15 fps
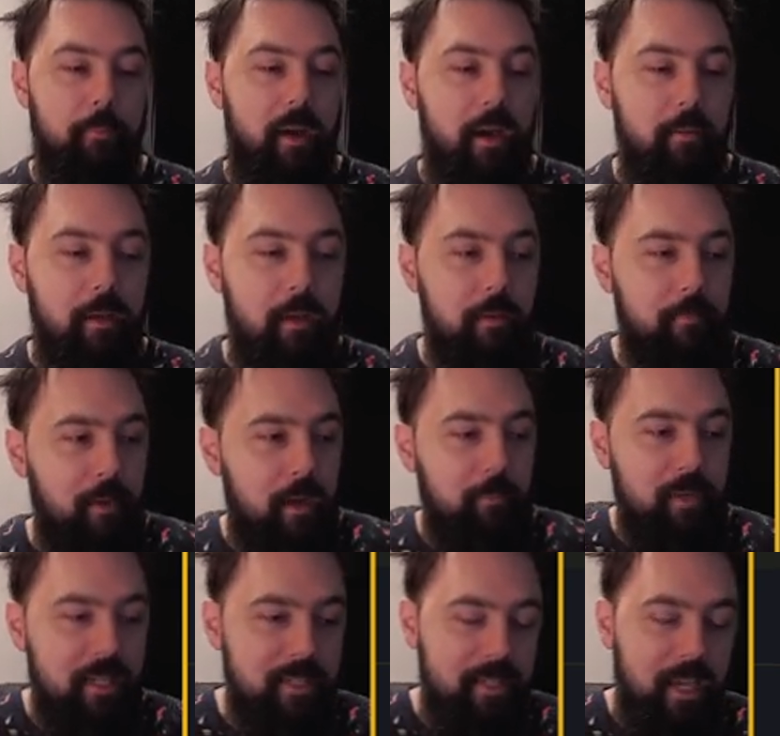I, am I'm
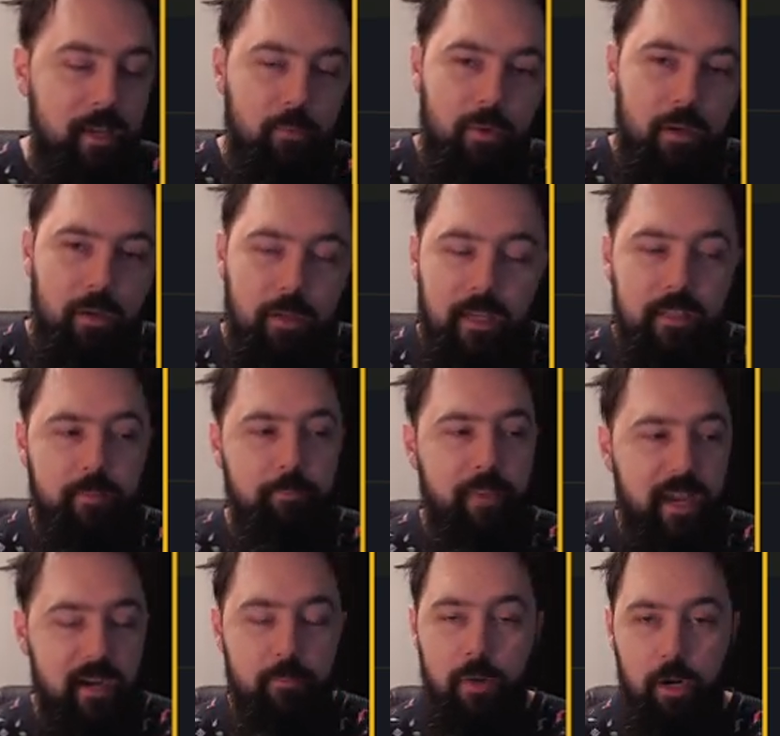not saying we're gonna get
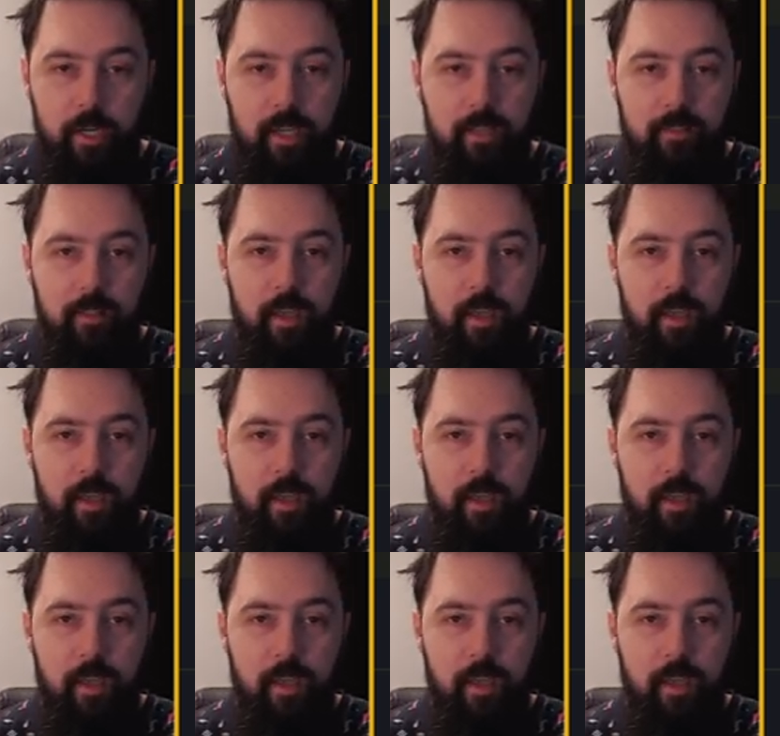bear market,